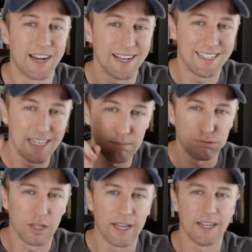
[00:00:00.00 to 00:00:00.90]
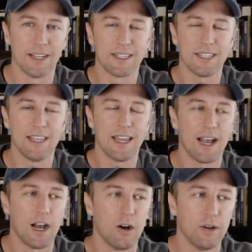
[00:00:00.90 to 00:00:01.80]
that I did play and see
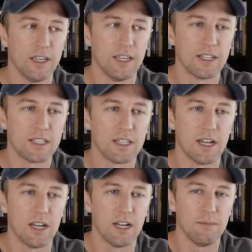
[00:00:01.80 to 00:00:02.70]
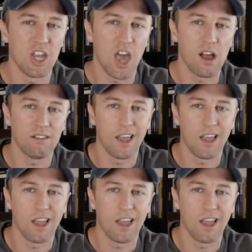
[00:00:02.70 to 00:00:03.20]
how it, um, you know,